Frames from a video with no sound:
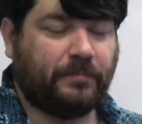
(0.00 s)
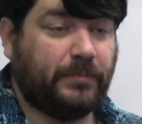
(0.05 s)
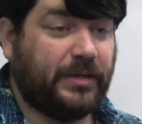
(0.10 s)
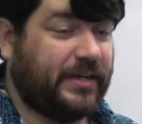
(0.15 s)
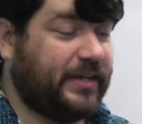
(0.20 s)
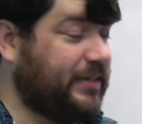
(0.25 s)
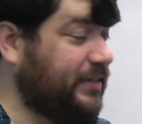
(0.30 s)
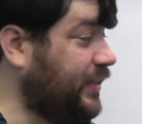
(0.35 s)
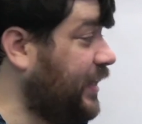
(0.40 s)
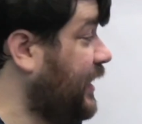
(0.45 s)

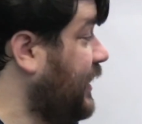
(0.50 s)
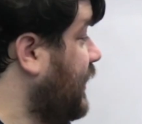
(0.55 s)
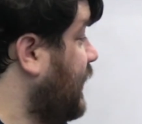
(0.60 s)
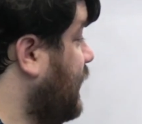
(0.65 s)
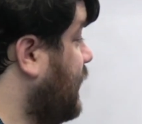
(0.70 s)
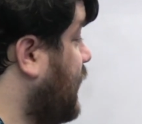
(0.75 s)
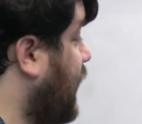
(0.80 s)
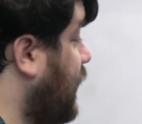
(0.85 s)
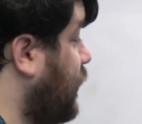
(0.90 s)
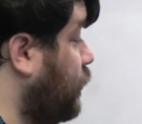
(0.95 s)
Because
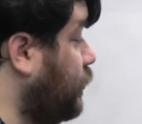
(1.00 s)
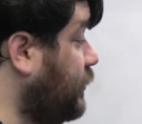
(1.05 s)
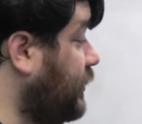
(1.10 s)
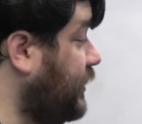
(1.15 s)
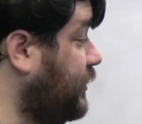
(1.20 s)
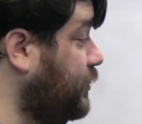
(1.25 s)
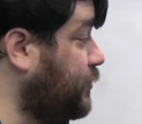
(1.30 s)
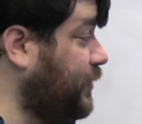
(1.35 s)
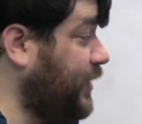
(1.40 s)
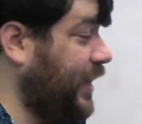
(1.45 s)
not
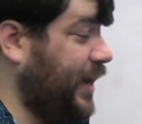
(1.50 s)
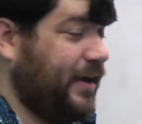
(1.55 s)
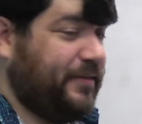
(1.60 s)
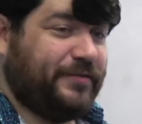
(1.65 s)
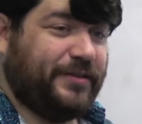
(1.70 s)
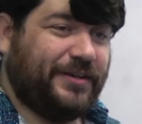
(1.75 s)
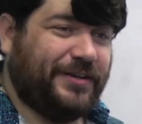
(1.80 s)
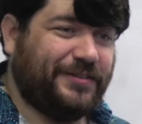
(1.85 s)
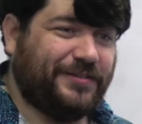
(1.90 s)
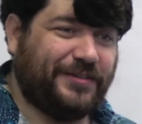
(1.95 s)
only do we
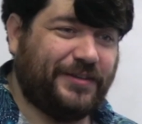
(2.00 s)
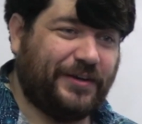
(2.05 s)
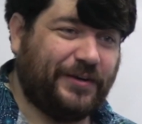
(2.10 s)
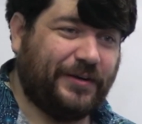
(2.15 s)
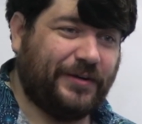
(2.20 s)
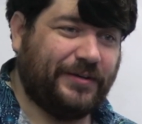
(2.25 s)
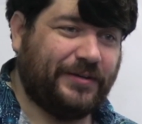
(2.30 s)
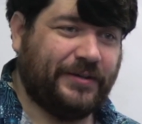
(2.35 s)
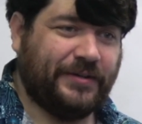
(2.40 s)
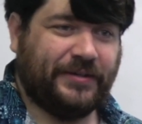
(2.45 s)
have to
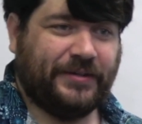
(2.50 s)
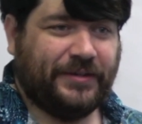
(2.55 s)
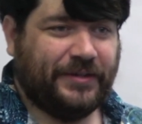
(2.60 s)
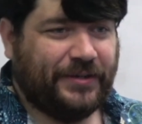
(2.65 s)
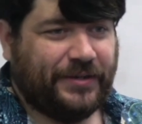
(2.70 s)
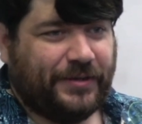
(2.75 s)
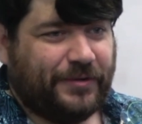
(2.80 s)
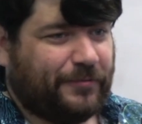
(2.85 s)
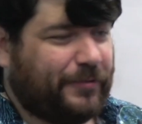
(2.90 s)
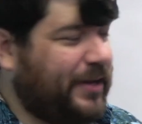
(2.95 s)
consider,
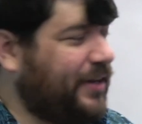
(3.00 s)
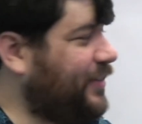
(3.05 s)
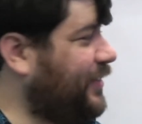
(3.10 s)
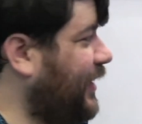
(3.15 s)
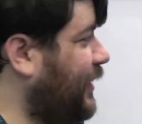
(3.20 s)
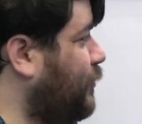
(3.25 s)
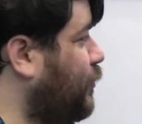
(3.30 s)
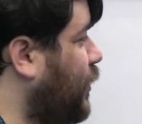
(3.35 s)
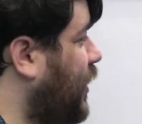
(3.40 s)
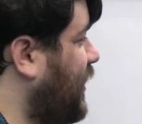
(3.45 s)
right,
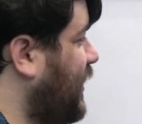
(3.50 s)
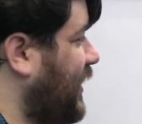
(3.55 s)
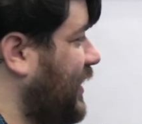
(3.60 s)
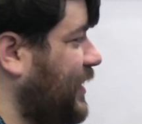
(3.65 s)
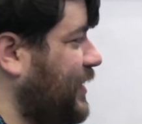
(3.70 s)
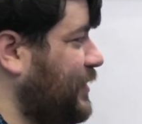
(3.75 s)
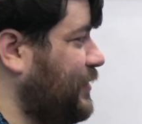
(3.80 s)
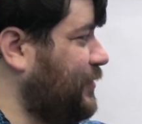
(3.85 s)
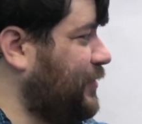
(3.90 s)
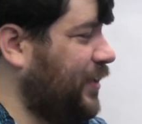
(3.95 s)
like what
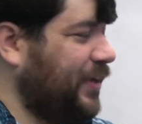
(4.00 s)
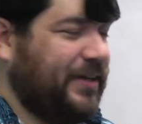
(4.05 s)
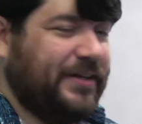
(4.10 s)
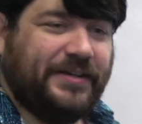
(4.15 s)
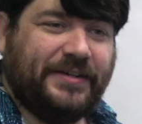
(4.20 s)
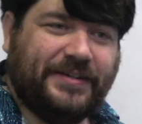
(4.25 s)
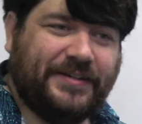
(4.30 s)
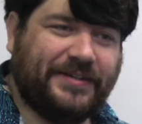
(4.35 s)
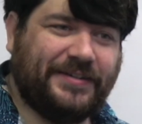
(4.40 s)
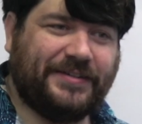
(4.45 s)
is
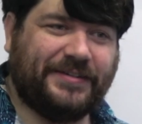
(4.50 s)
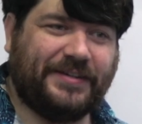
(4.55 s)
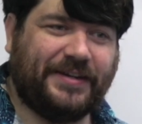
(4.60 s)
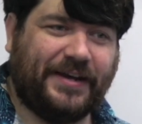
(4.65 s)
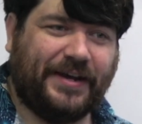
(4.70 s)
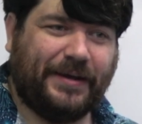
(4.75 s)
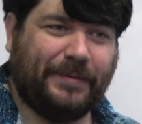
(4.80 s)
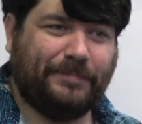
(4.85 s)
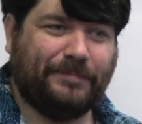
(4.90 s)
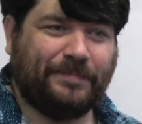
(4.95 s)

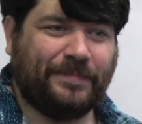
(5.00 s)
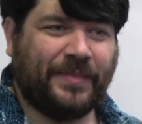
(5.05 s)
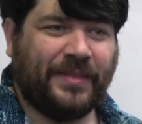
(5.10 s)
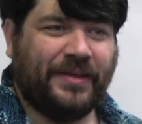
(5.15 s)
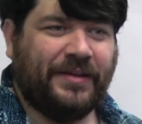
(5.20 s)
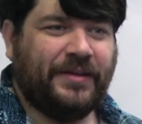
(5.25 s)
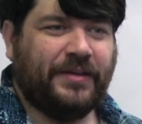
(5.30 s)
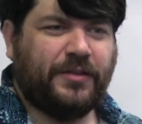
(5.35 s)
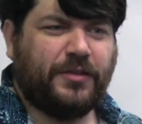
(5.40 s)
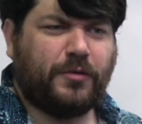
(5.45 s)
the
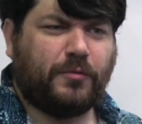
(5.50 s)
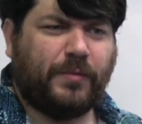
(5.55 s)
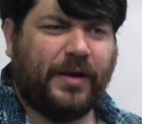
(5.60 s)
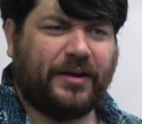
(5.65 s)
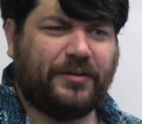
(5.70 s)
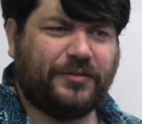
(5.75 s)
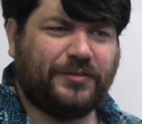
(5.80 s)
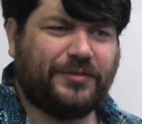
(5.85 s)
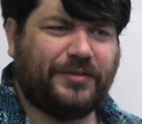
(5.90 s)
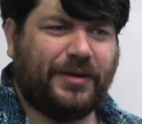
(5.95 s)

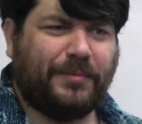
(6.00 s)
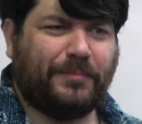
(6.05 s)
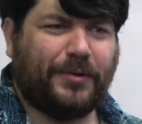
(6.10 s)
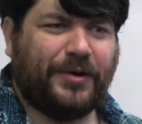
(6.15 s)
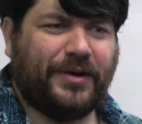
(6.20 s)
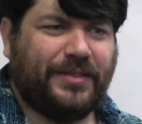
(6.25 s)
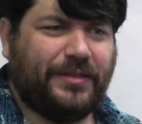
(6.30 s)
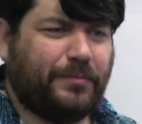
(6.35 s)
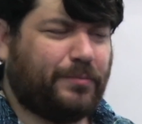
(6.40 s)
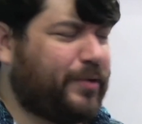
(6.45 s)
Reynolds
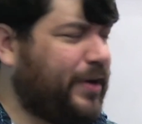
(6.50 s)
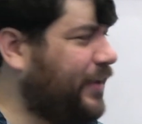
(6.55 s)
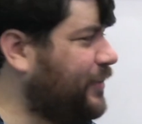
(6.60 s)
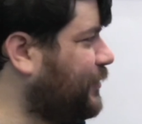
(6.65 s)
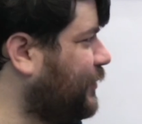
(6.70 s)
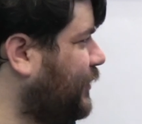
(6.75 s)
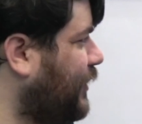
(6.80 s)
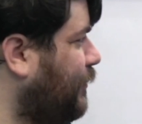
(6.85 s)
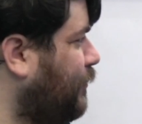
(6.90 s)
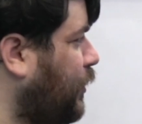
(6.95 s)
number and the
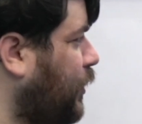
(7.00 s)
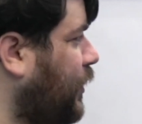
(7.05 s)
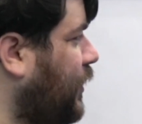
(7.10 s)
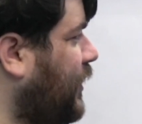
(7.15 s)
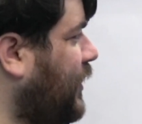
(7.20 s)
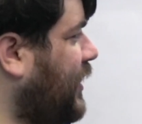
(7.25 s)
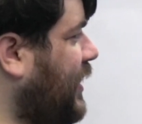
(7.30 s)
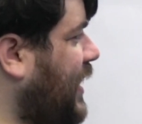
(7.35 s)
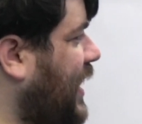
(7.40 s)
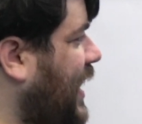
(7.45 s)
Prandtl number,